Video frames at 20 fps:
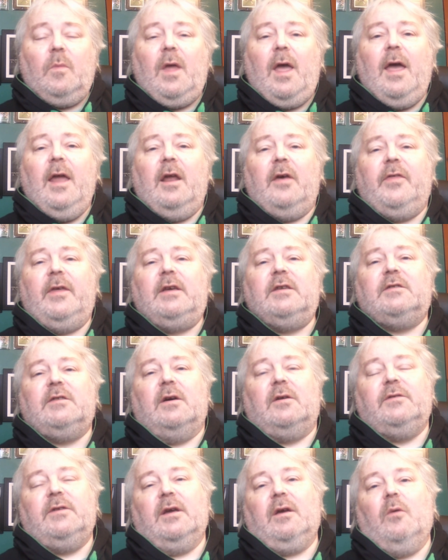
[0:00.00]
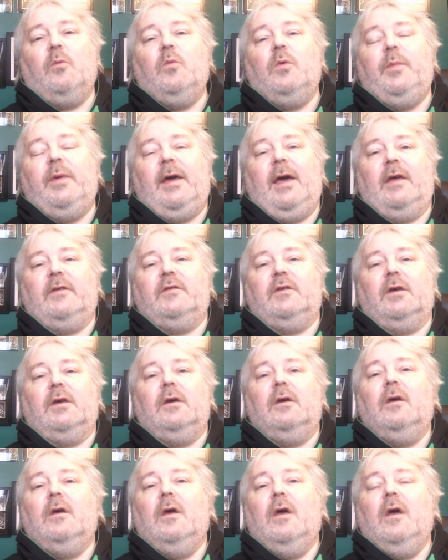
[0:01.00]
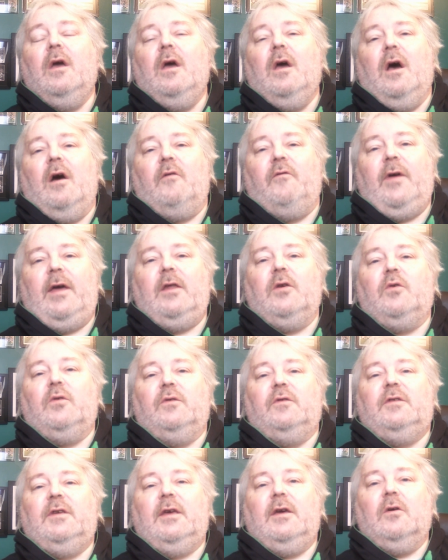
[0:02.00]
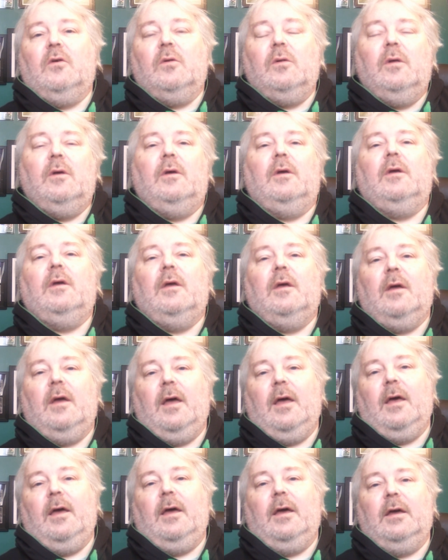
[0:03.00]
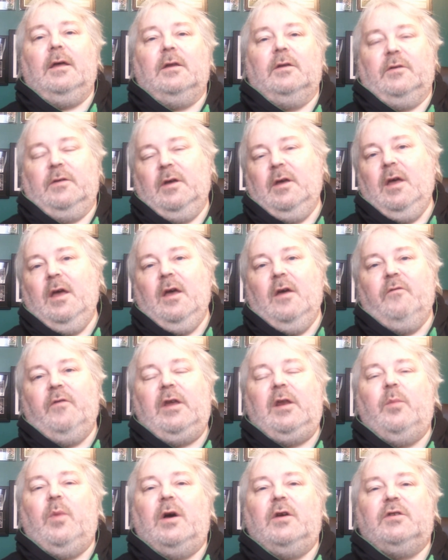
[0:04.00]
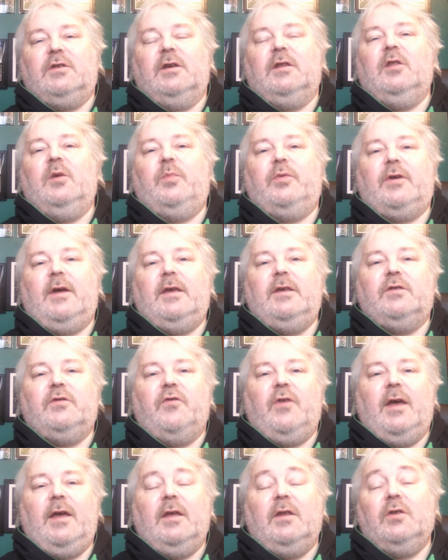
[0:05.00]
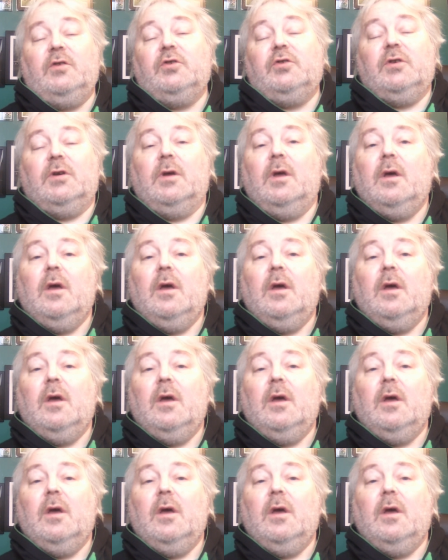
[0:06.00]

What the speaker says: And I think Celtic would be getting a very good deal and very much in the price range